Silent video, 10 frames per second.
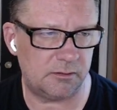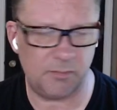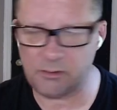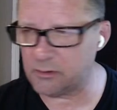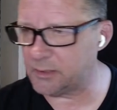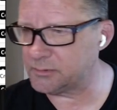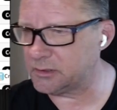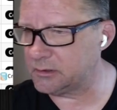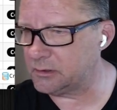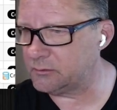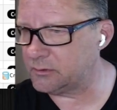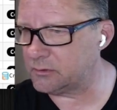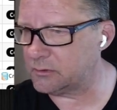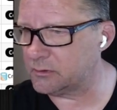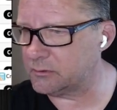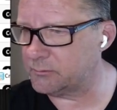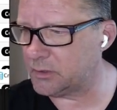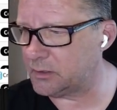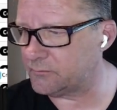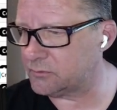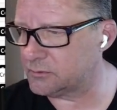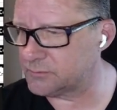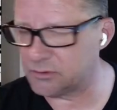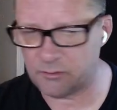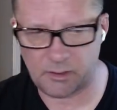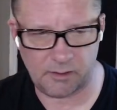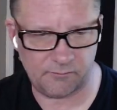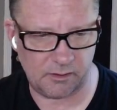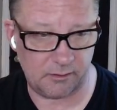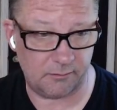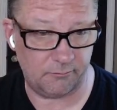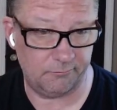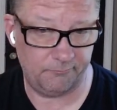some other apps I deal with or other platforms don't have that.